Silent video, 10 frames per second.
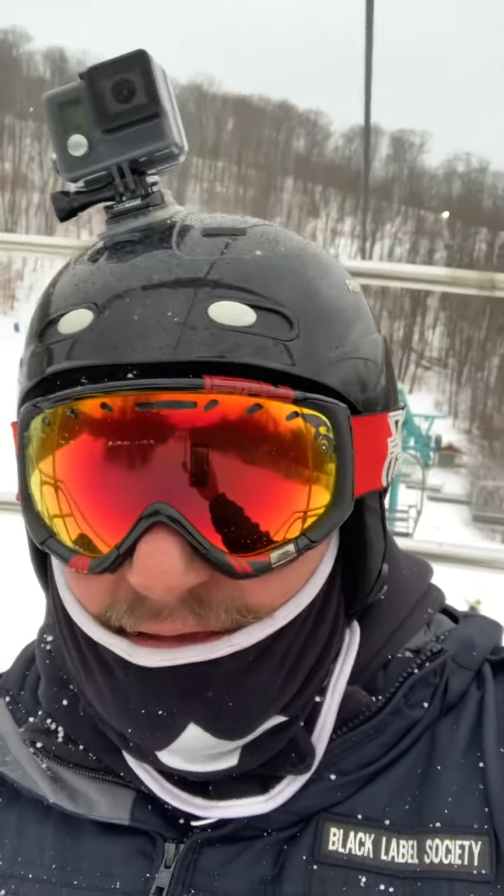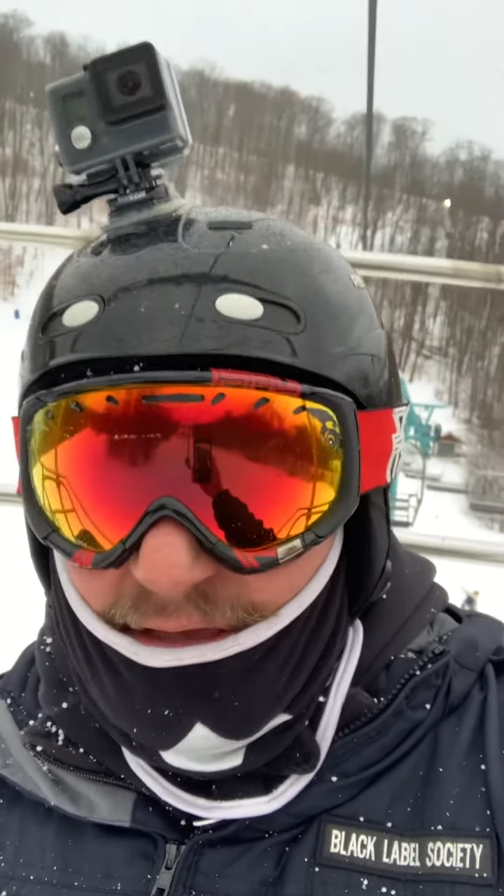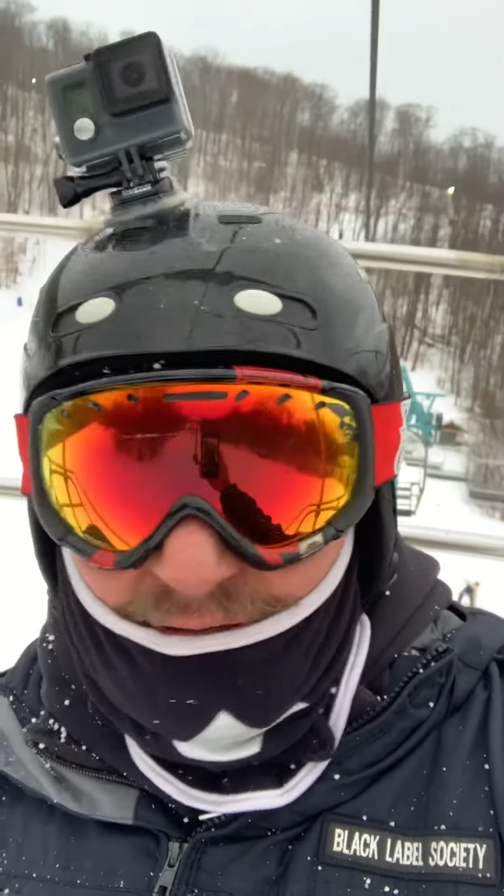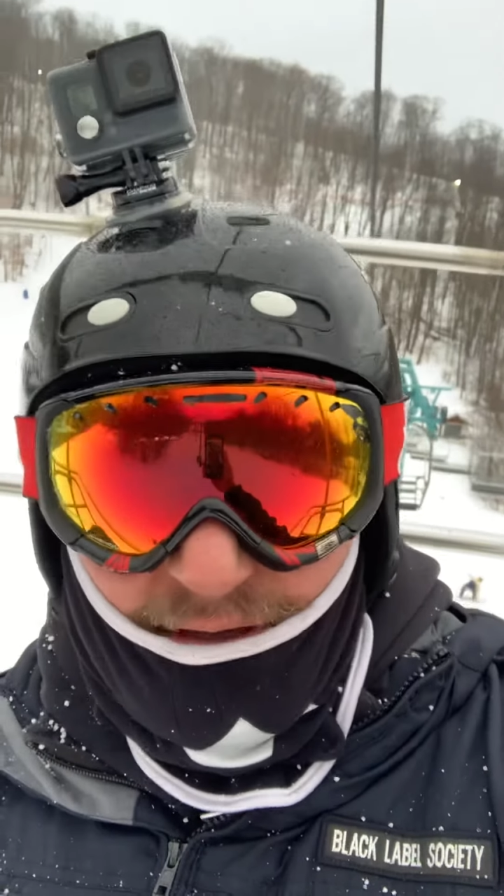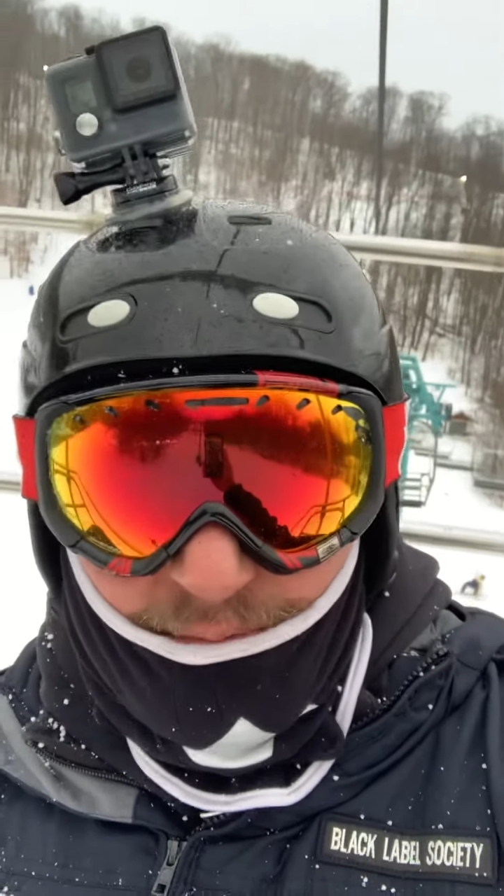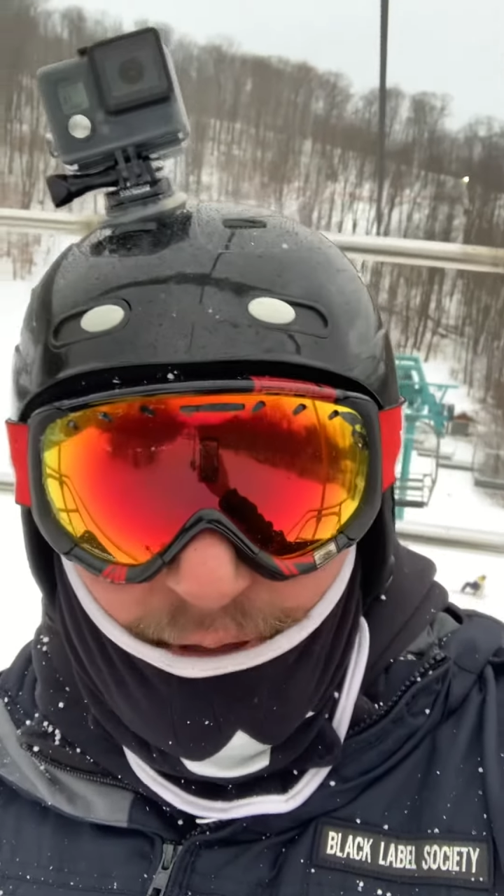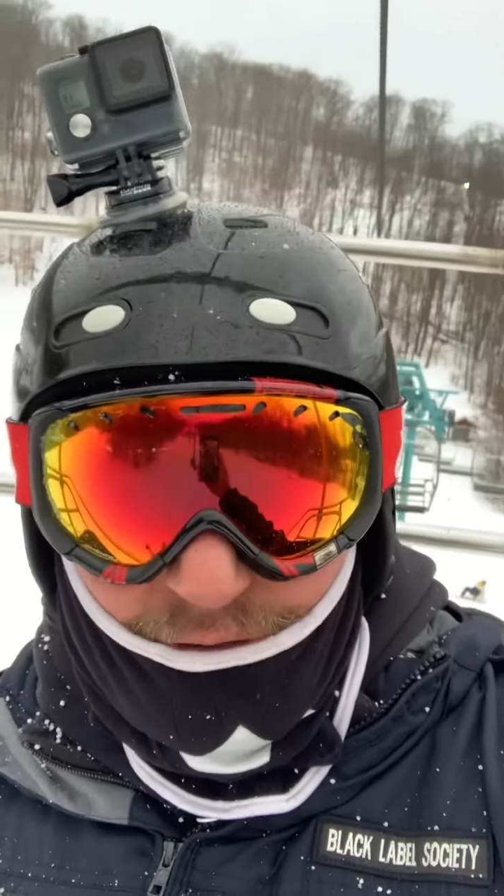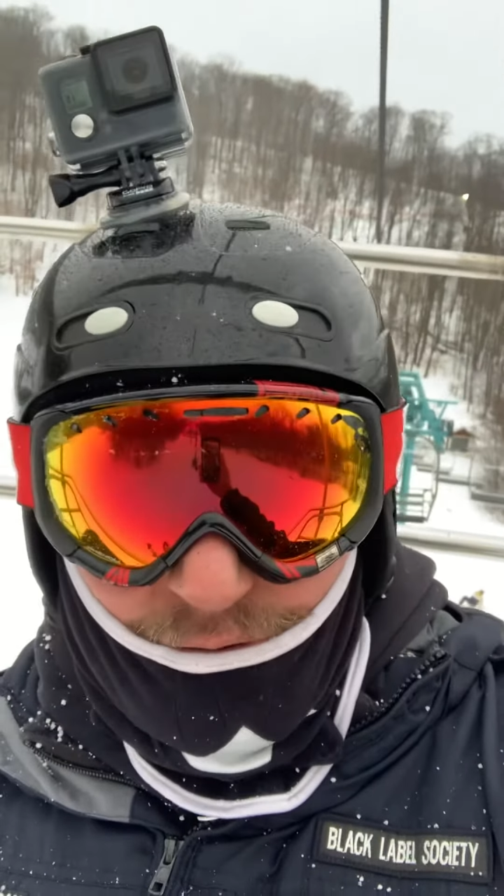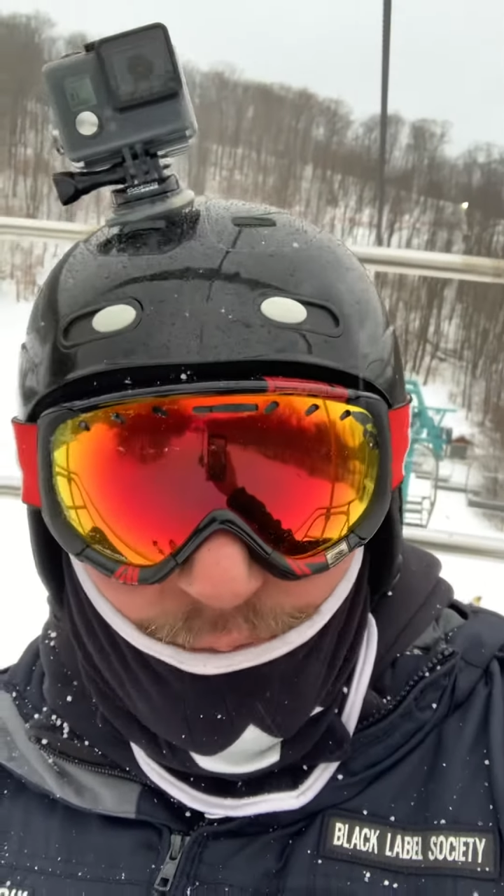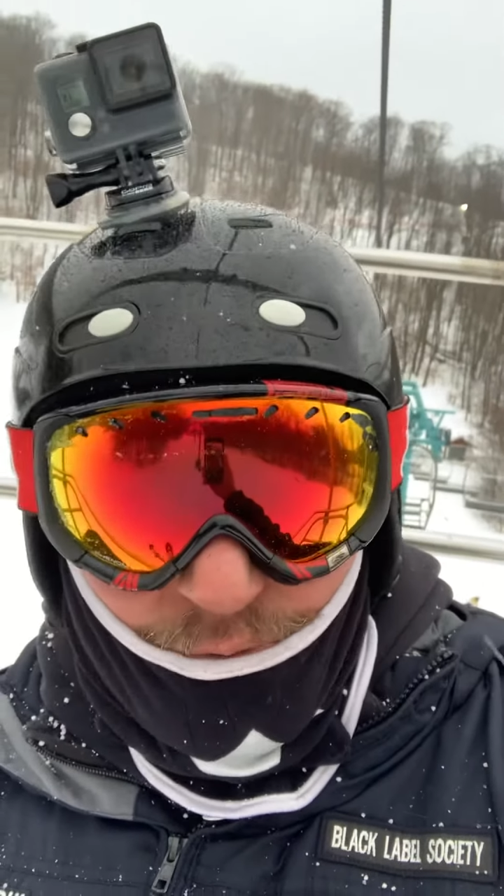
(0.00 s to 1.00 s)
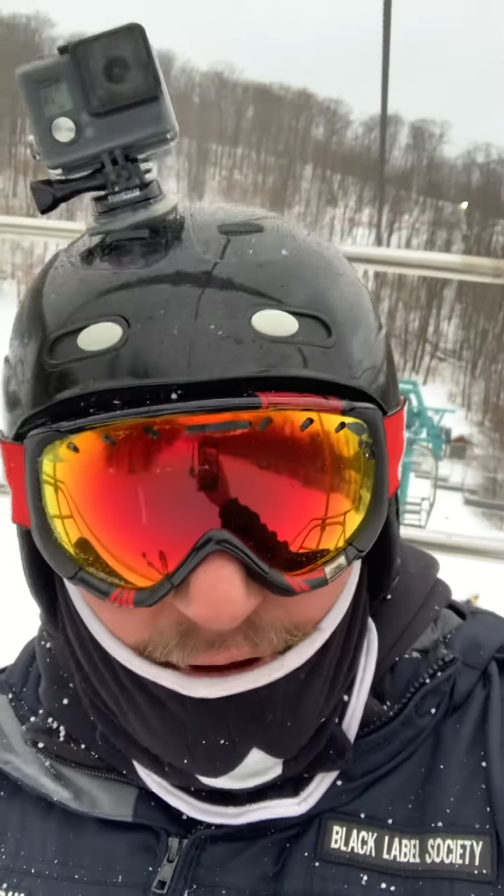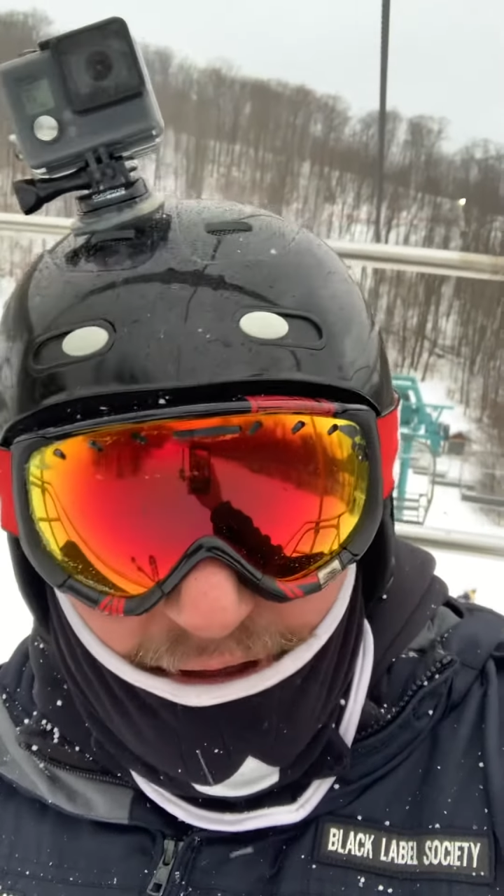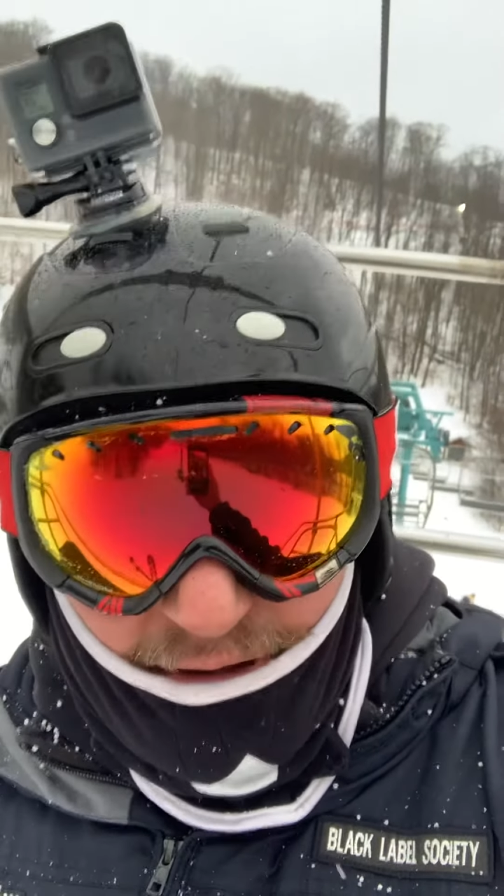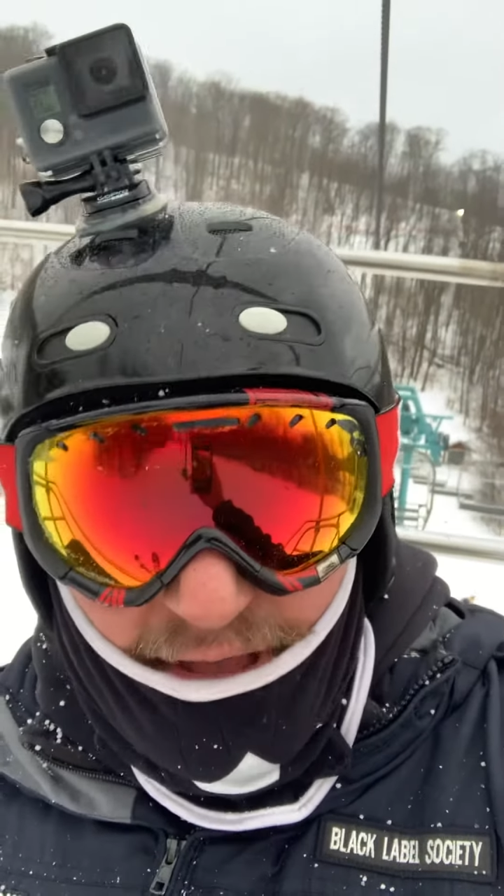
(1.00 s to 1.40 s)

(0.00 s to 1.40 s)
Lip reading: He has to have major brain